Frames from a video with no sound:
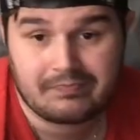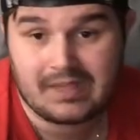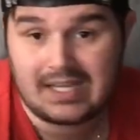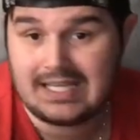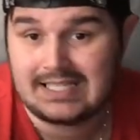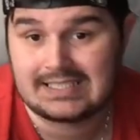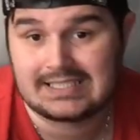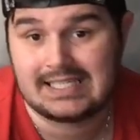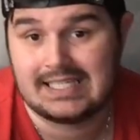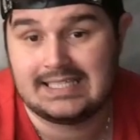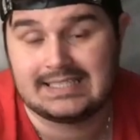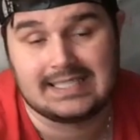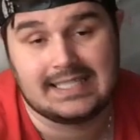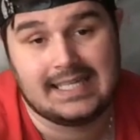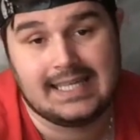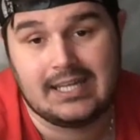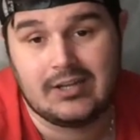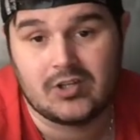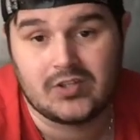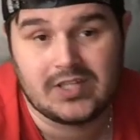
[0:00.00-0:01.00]
It's a
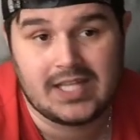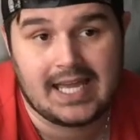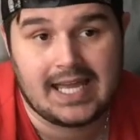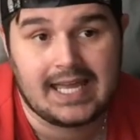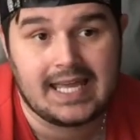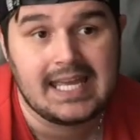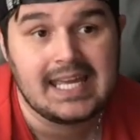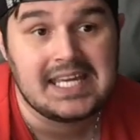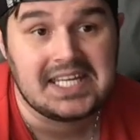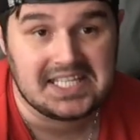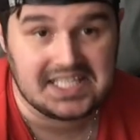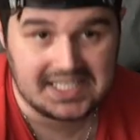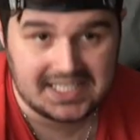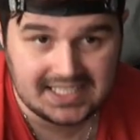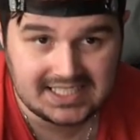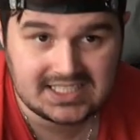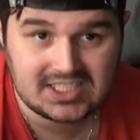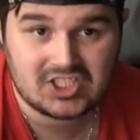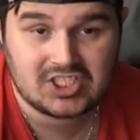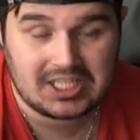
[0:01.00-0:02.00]
here and there. He
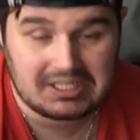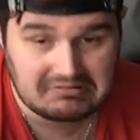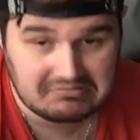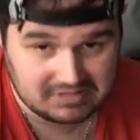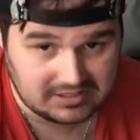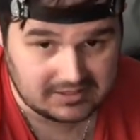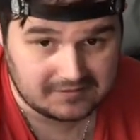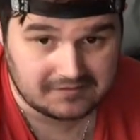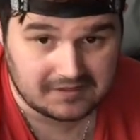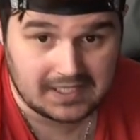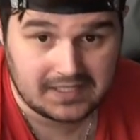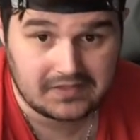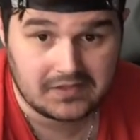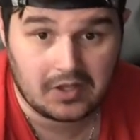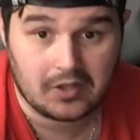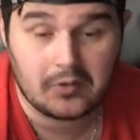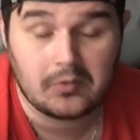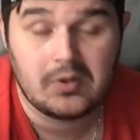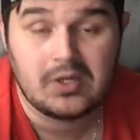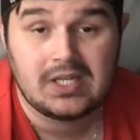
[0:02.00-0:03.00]
is a Chelsea fan,
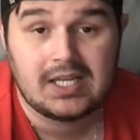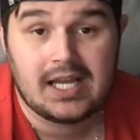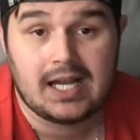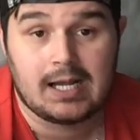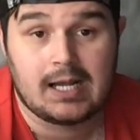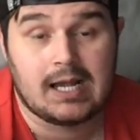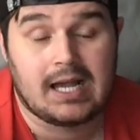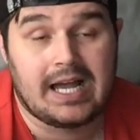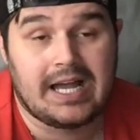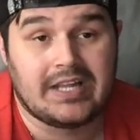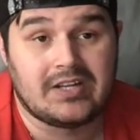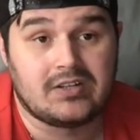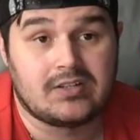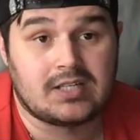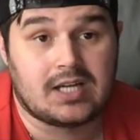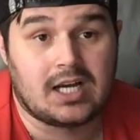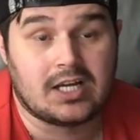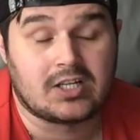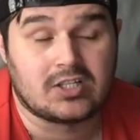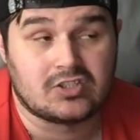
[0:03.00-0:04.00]
though, and
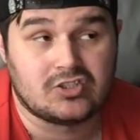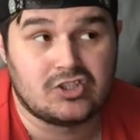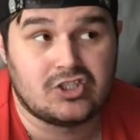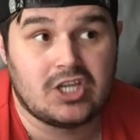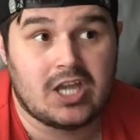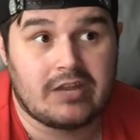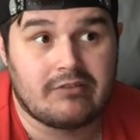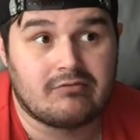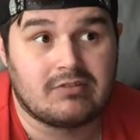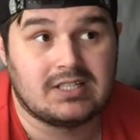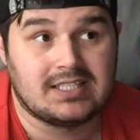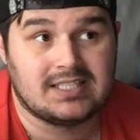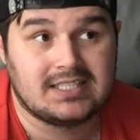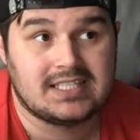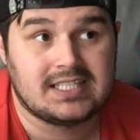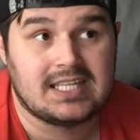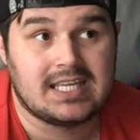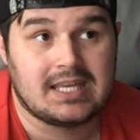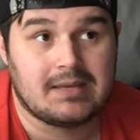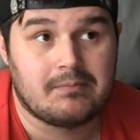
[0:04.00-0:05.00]
I could generally
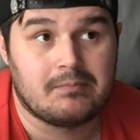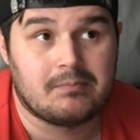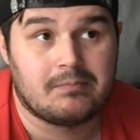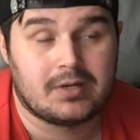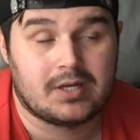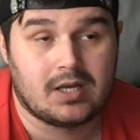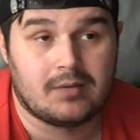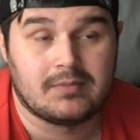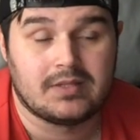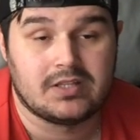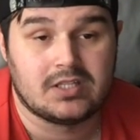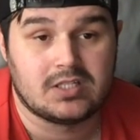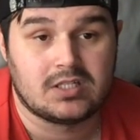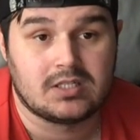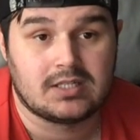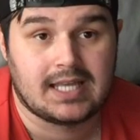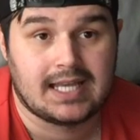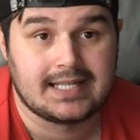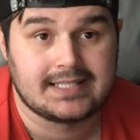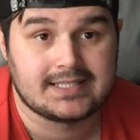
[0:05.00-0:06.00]
see him becoming the
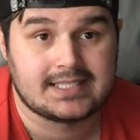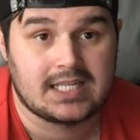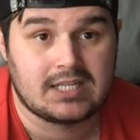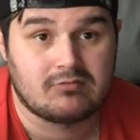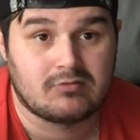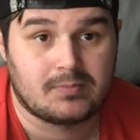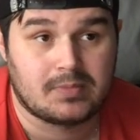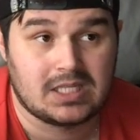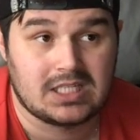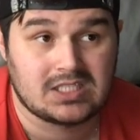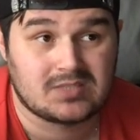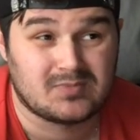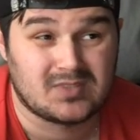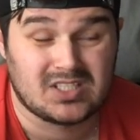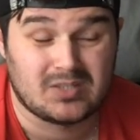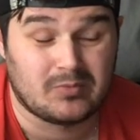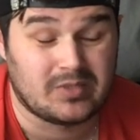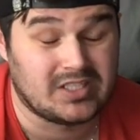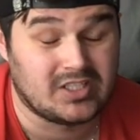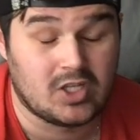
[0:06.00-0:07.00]
Kante replacement.
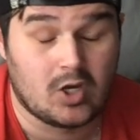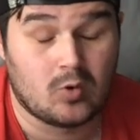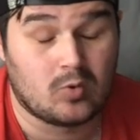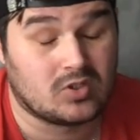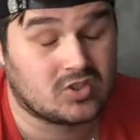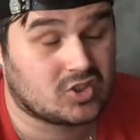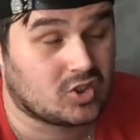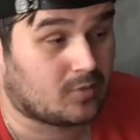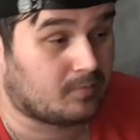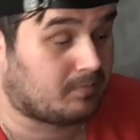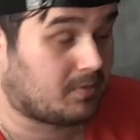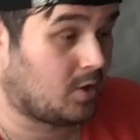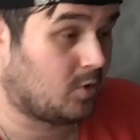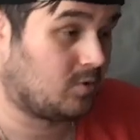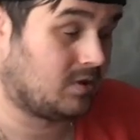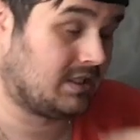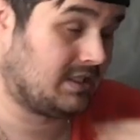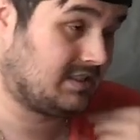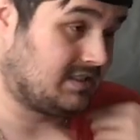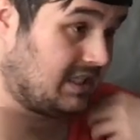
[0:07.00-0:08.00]
And we know what Todd
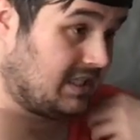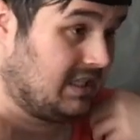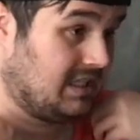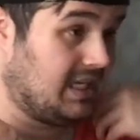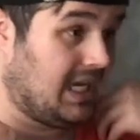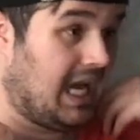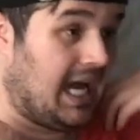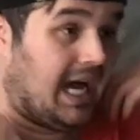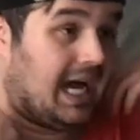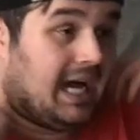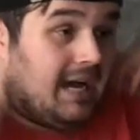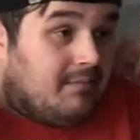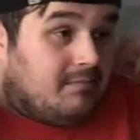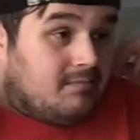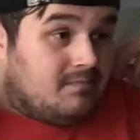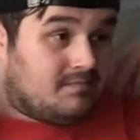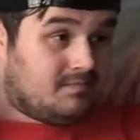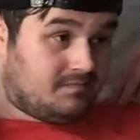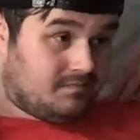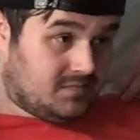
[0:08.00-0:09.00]
Bowley's
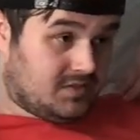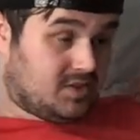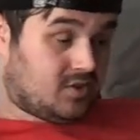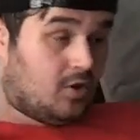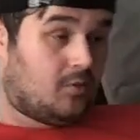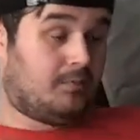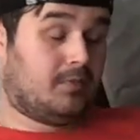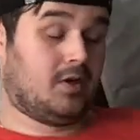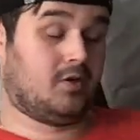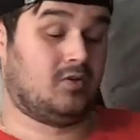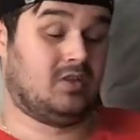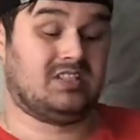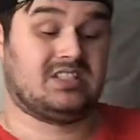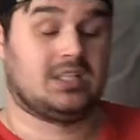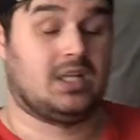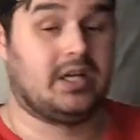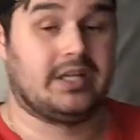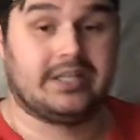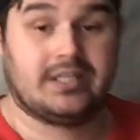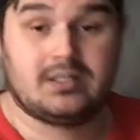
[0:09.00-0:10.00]

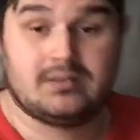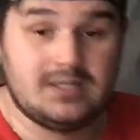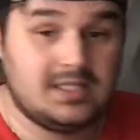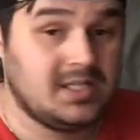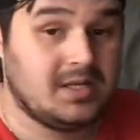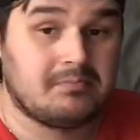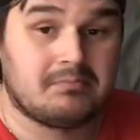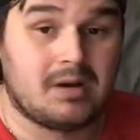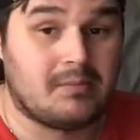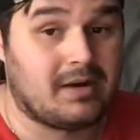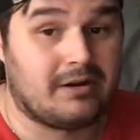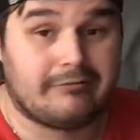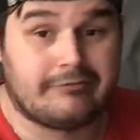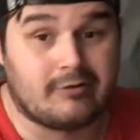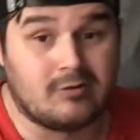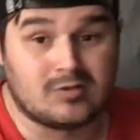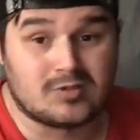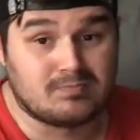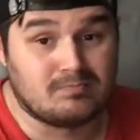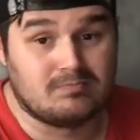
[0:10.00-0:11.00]
like. My man
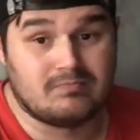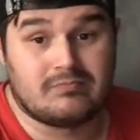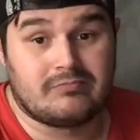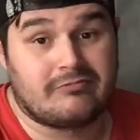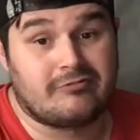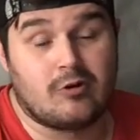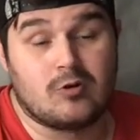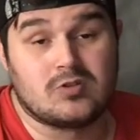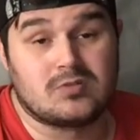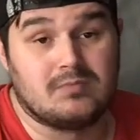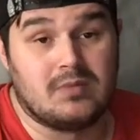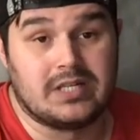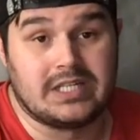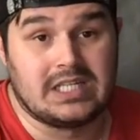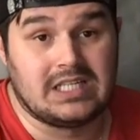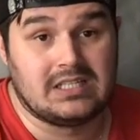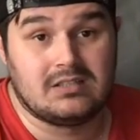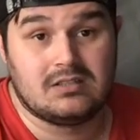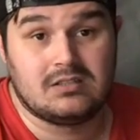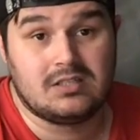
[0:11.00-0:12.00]
throws
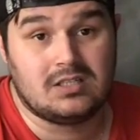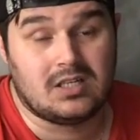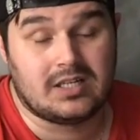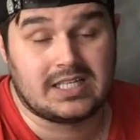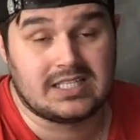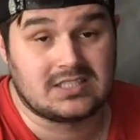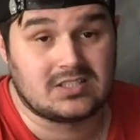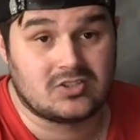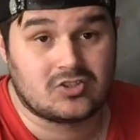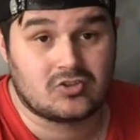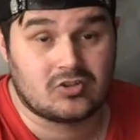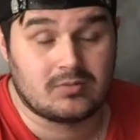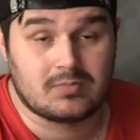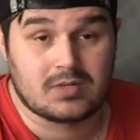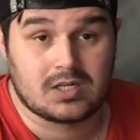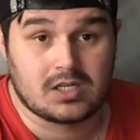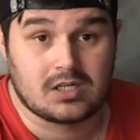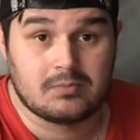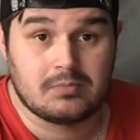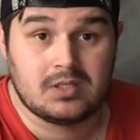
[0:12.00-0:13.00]
money like it's a strip
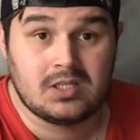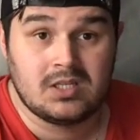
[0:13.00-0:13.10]
club.